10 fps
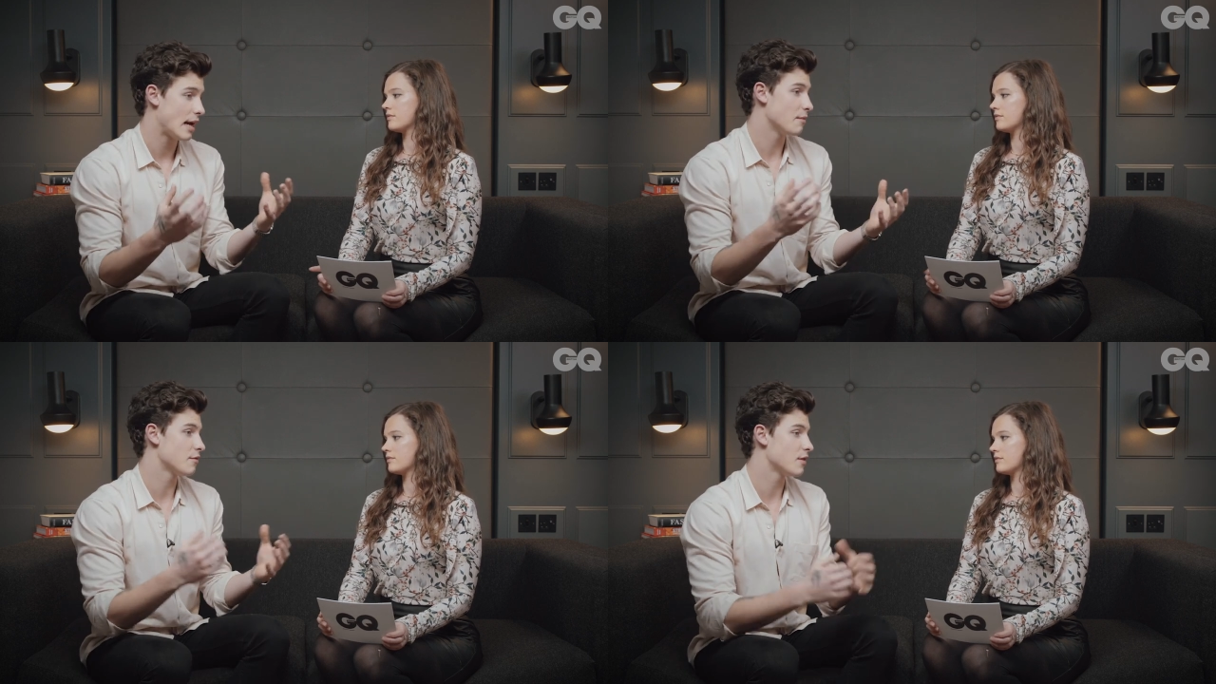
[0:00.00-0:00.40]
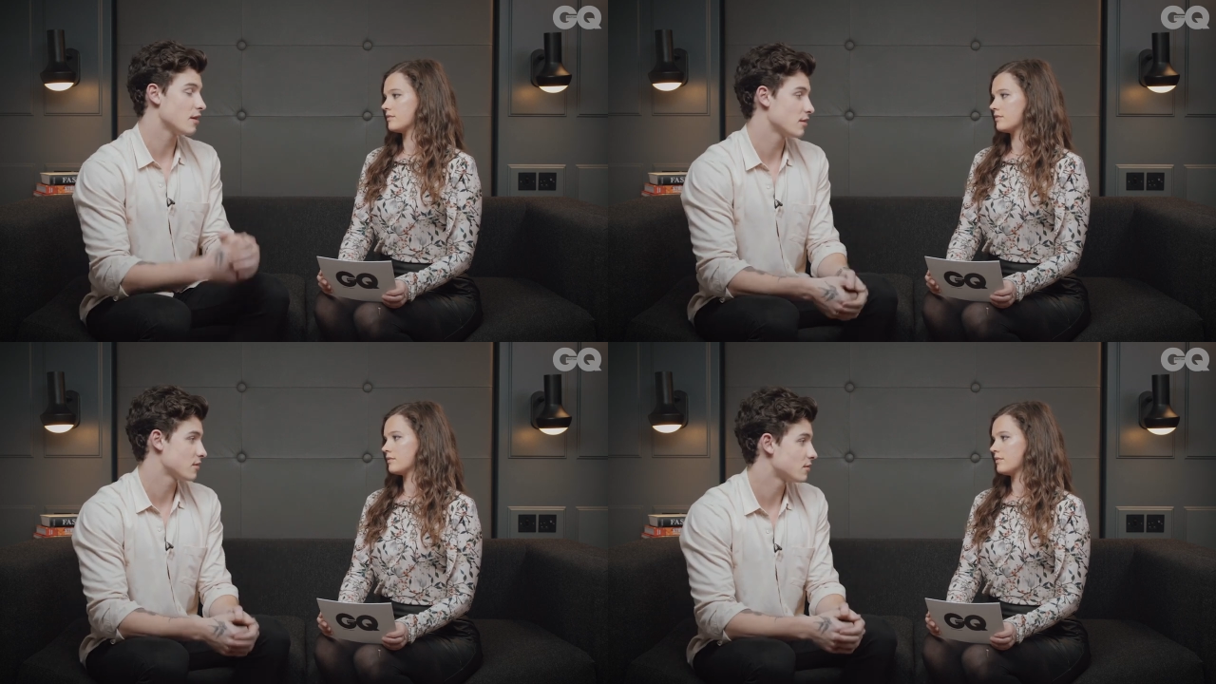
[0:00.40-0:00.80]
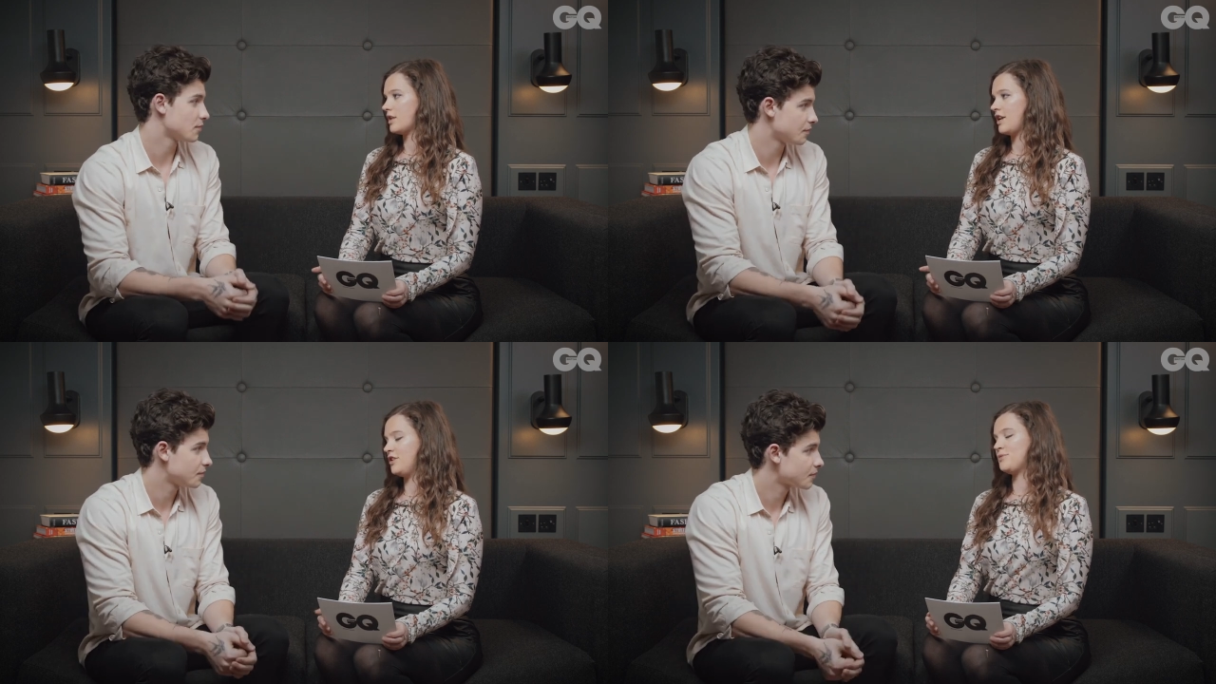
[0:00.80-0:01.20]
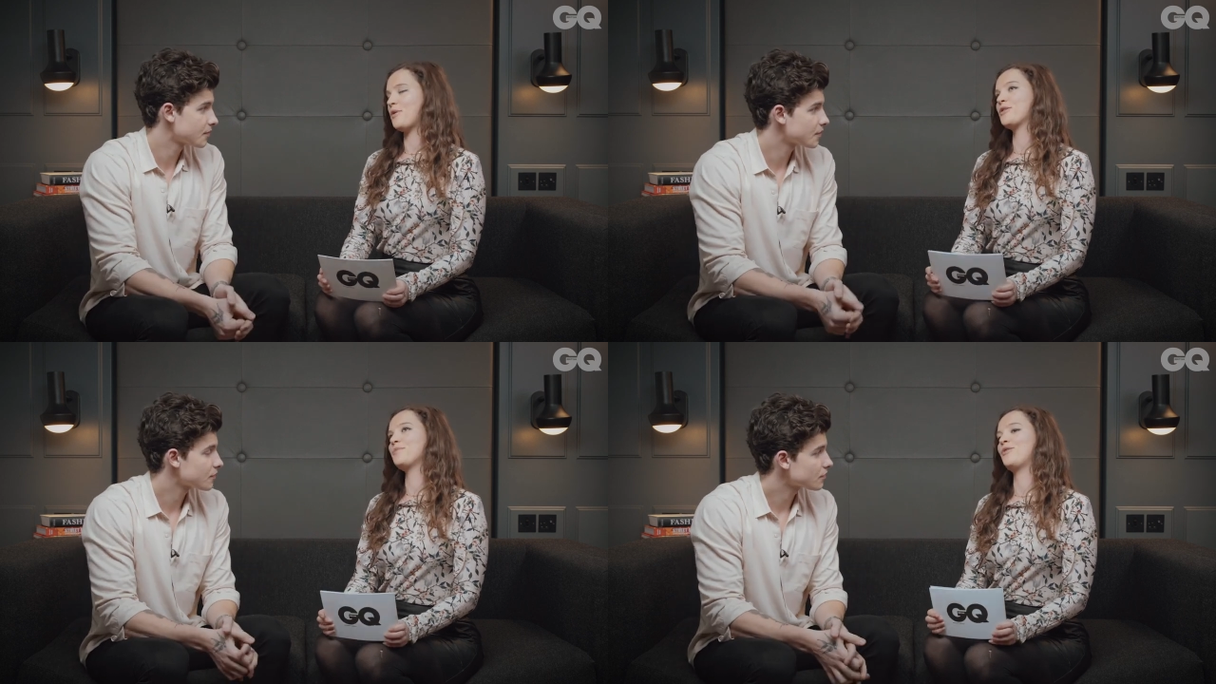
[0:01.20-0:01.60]
Speaker 1: album feels.
Speaker 2: And you've
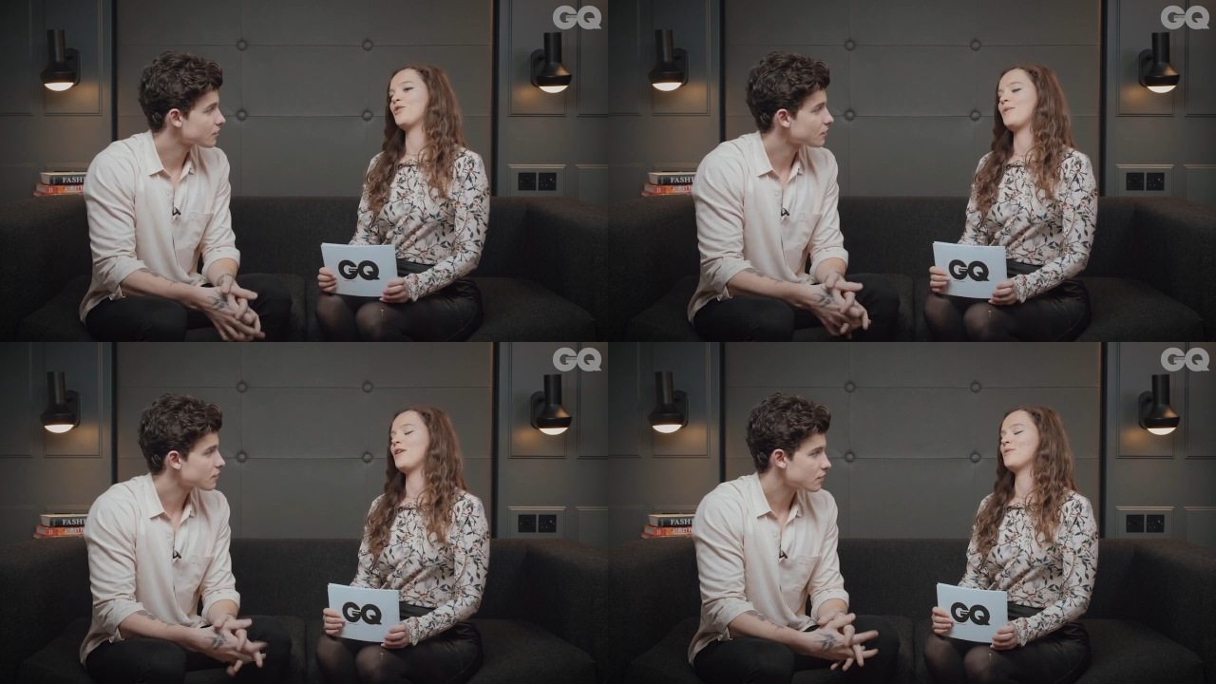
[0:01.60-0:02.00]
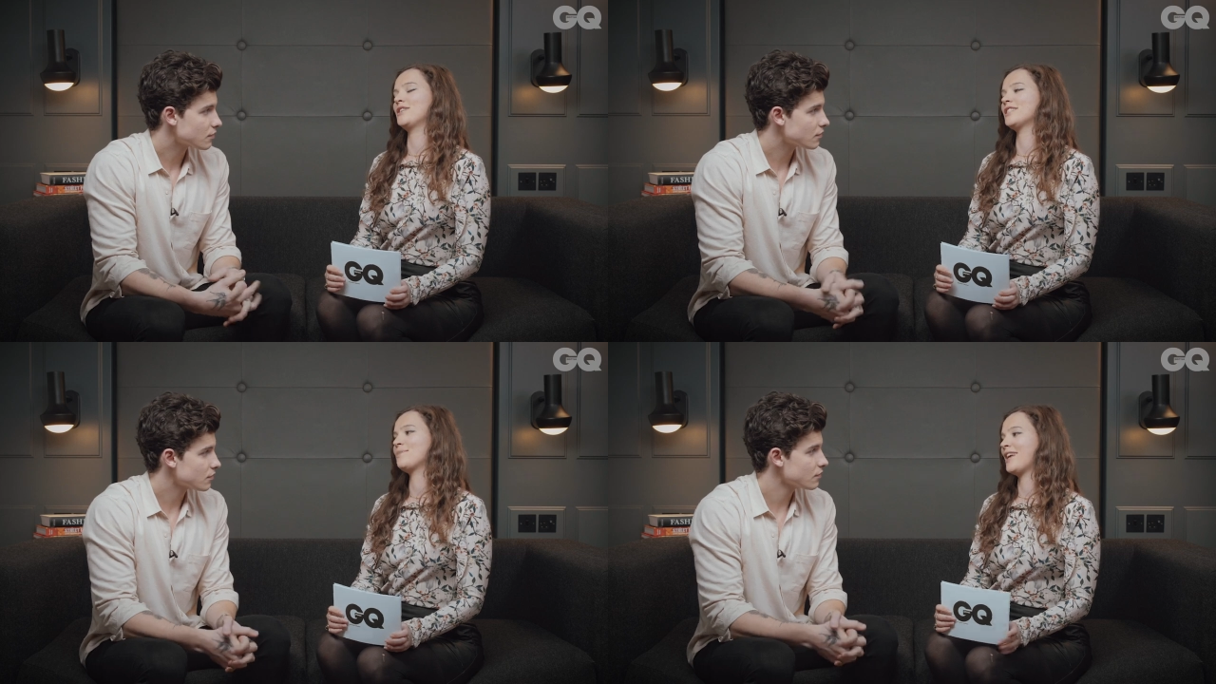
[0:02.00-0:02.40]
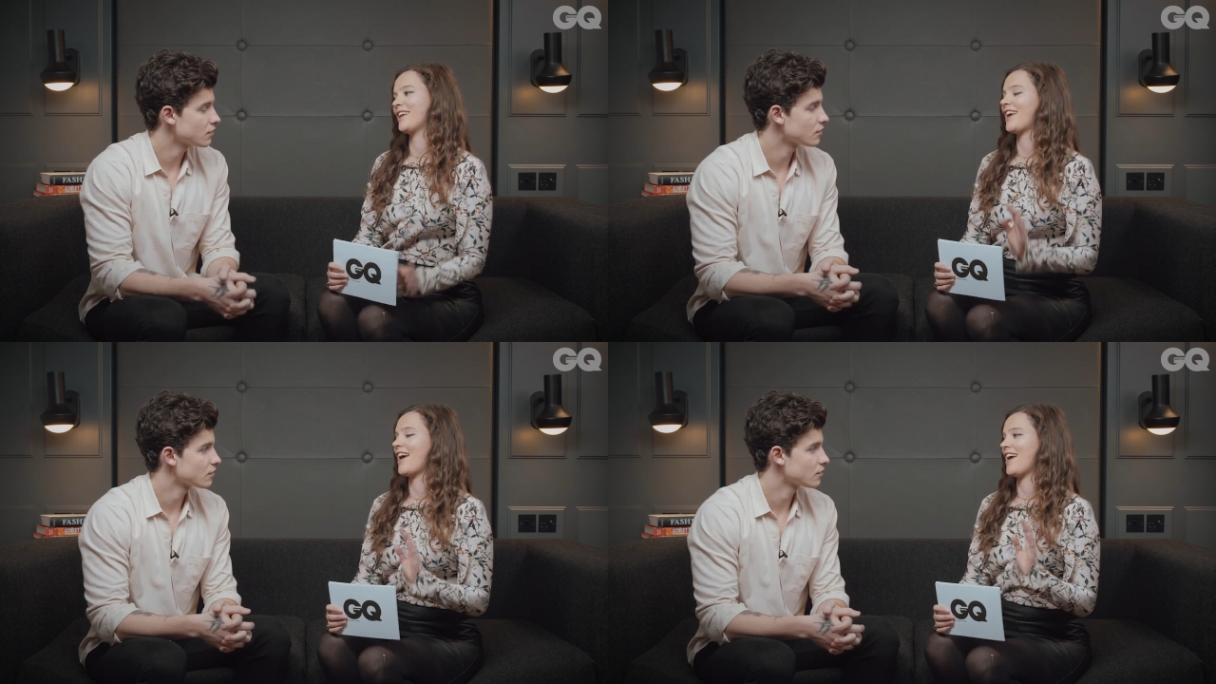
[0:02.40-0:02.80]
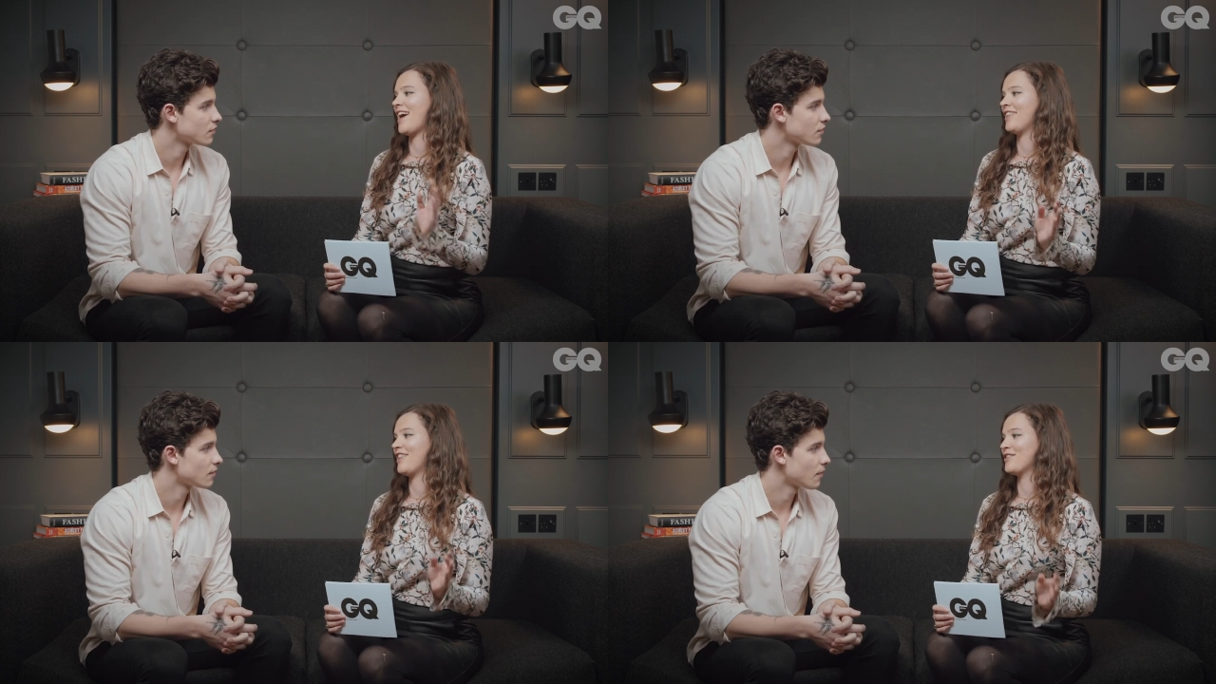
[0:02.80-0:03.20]
spoken before about wanting to make like
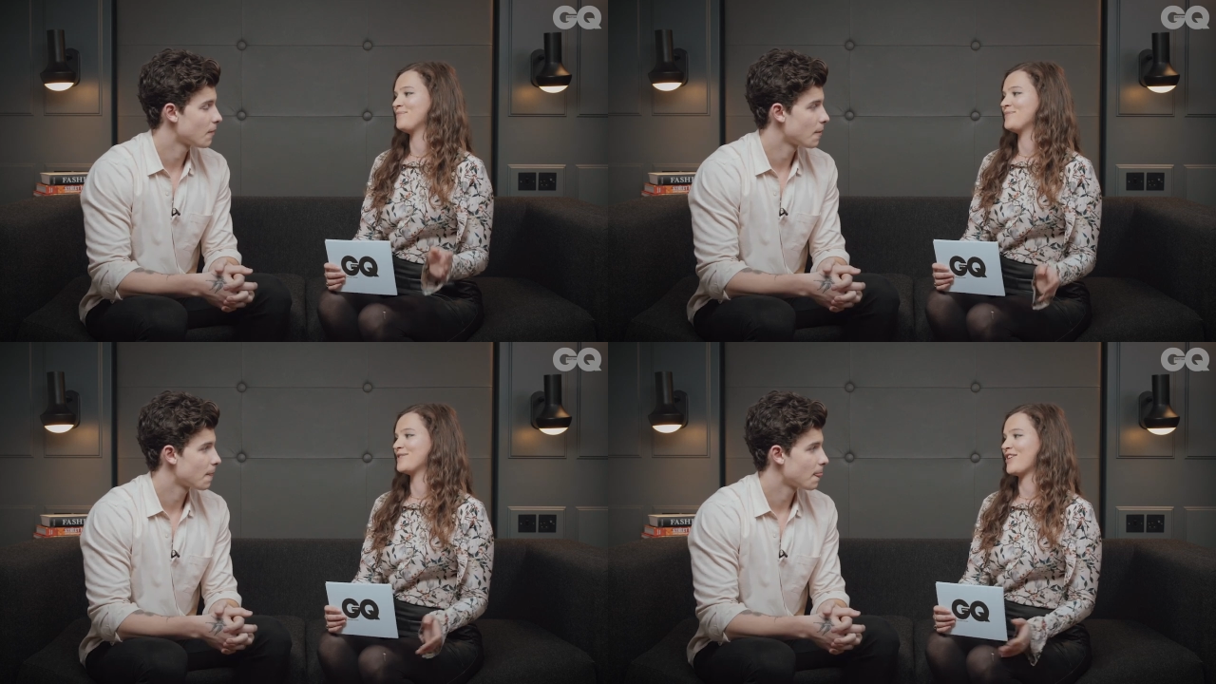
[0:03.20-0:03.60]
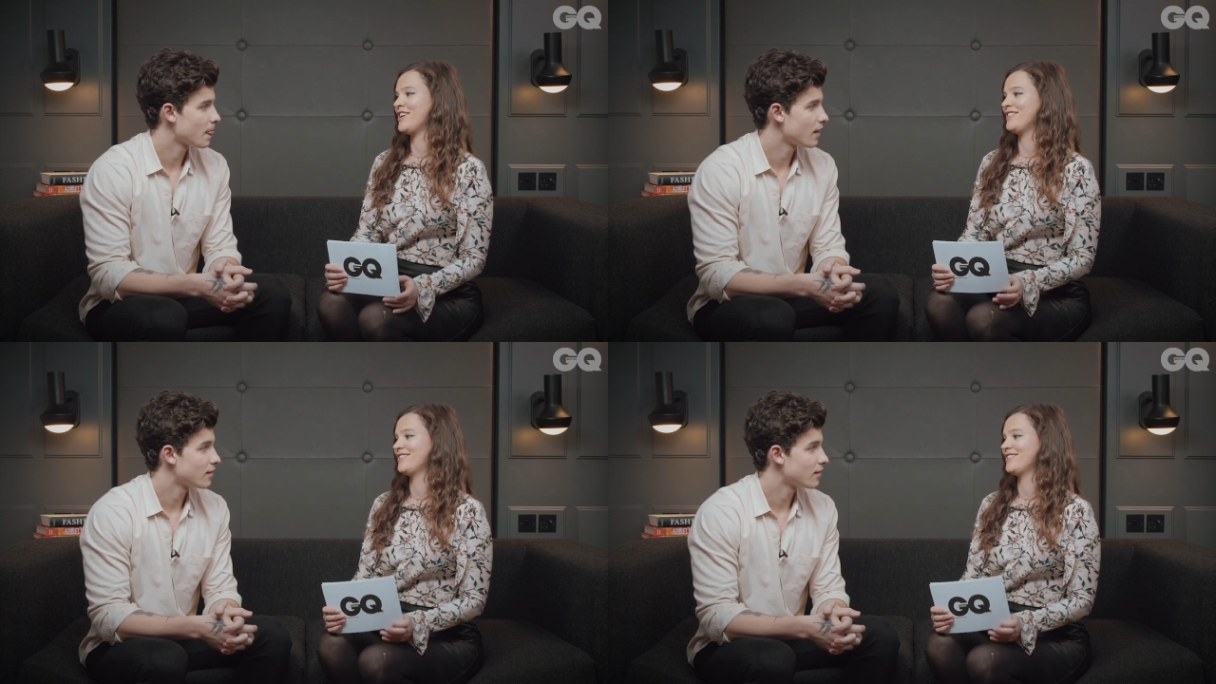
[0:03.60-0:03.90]
anthems, right?